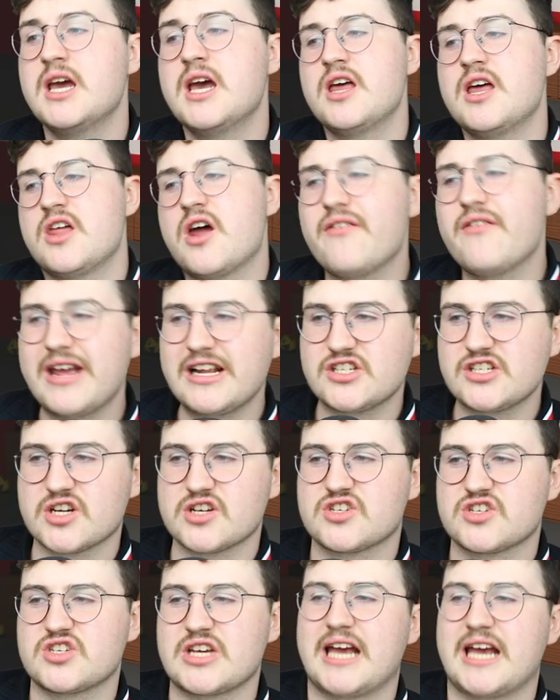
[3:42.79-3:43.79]
The
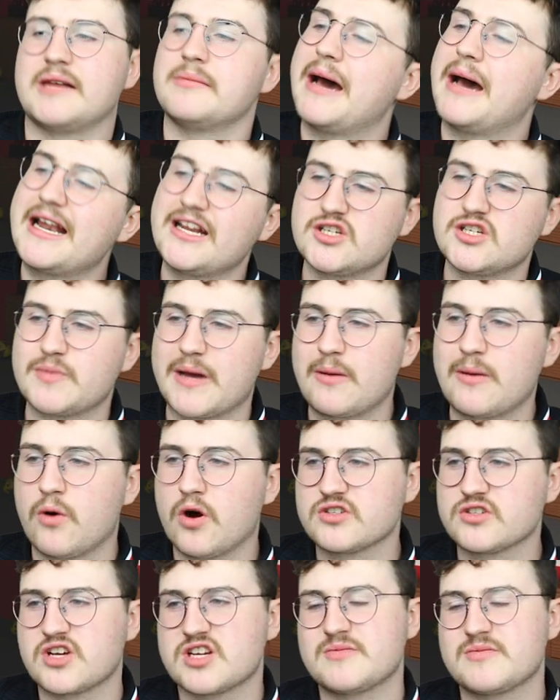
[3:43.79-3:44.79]
Rangers side, managed by
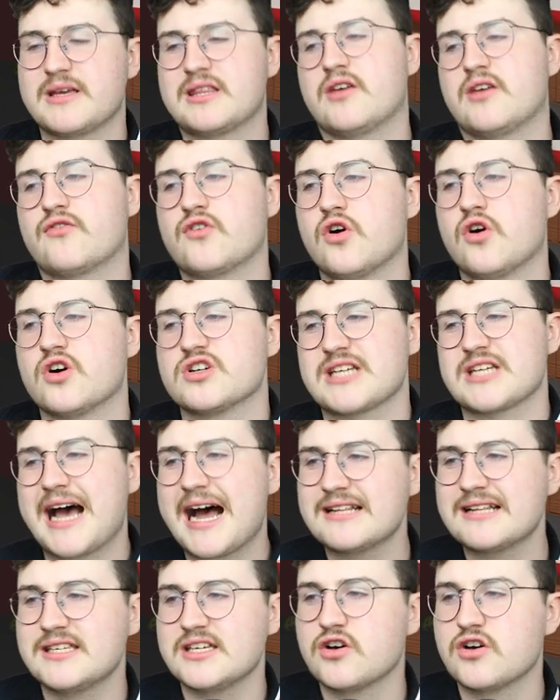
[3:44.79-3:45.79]
Walter Smith, of course,
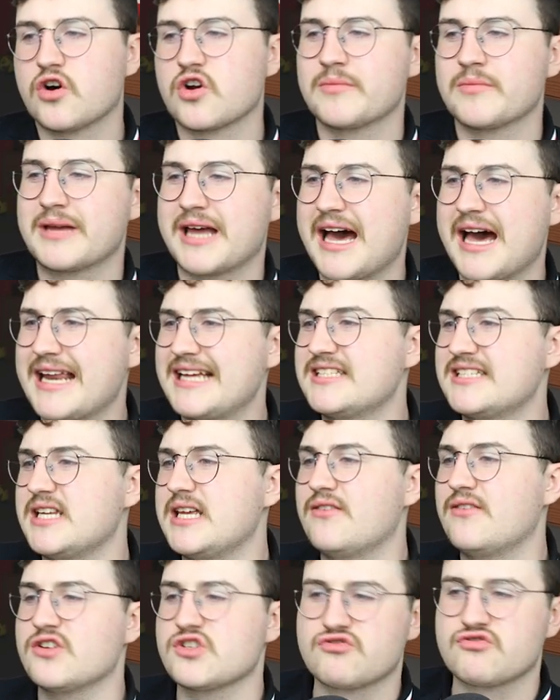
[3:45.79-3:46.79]
Andy Gorham, Gary
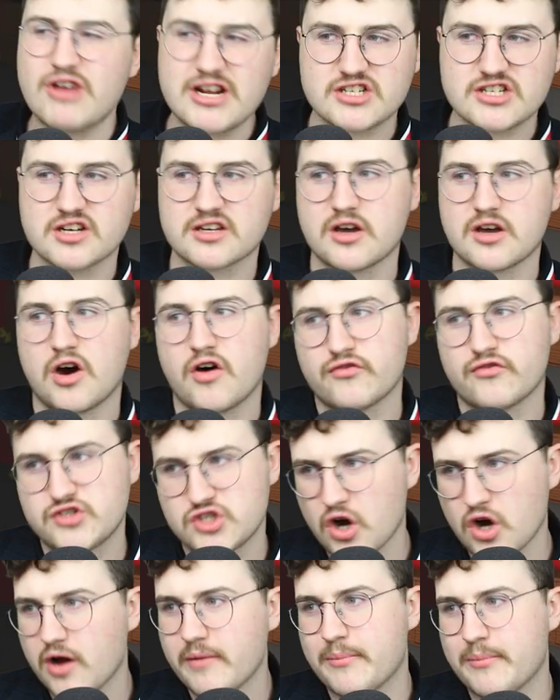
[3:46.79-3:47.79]
Stevens, Richard Goff,
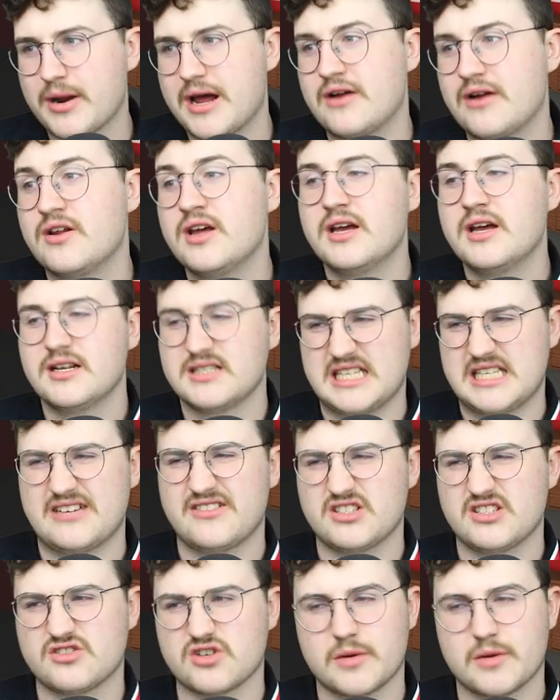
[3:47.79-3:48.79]
John Brown,
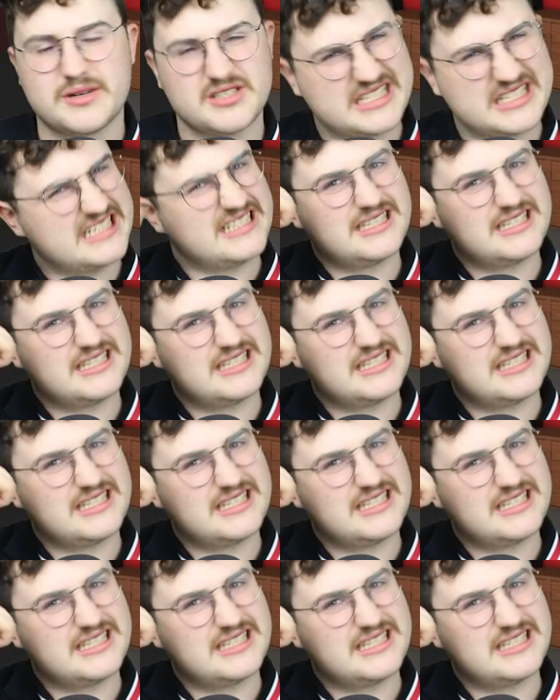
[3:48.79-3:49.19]
David Robertson,